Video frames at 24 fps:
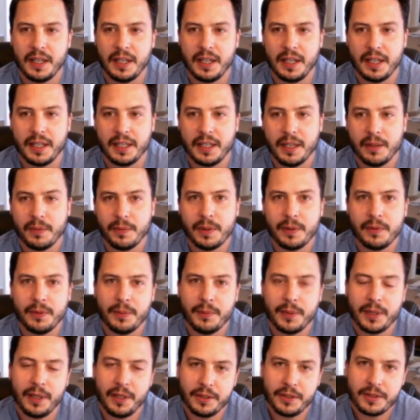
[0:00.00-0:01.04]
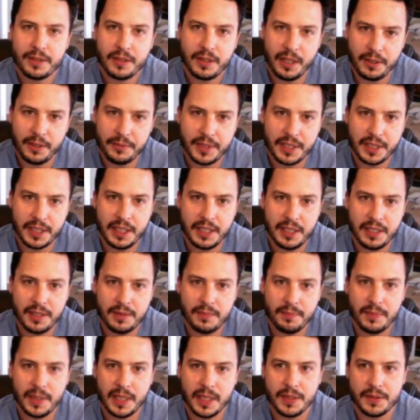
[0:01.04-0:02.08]
get rid of them. It also helps the
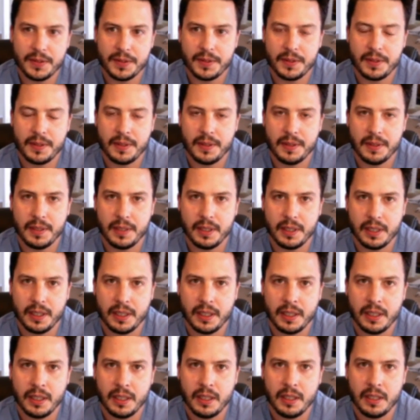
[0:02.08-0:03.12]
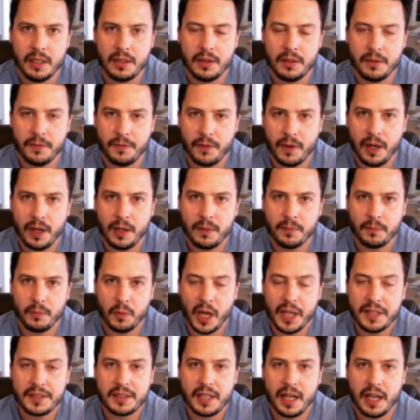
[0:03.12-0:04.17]
kingdom, because the farm
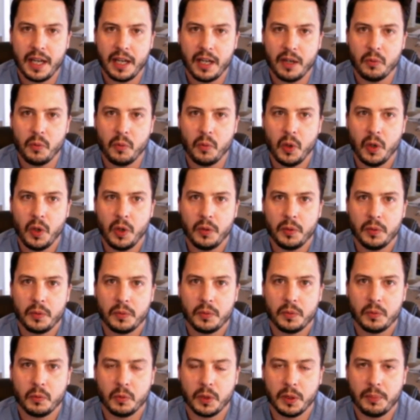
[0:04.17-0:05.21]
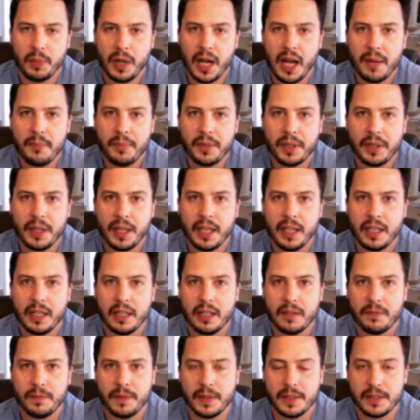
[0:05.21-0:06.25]
res tile won't repopulate
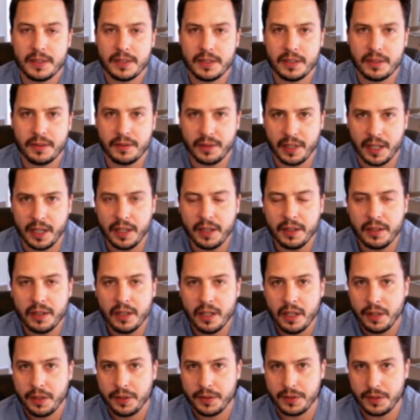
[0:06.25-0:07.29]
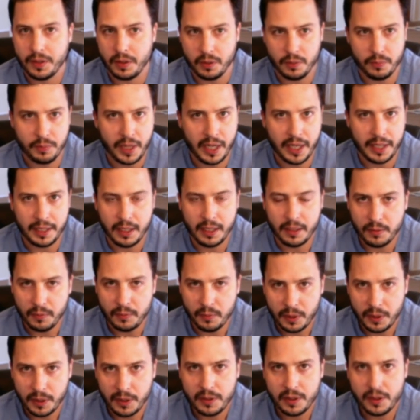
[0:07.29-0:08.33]
if it's still there. So by getting
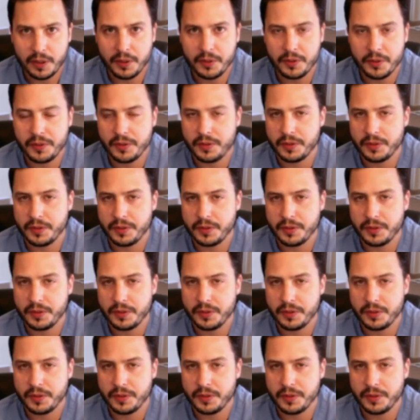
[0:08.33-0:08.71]
rid of those,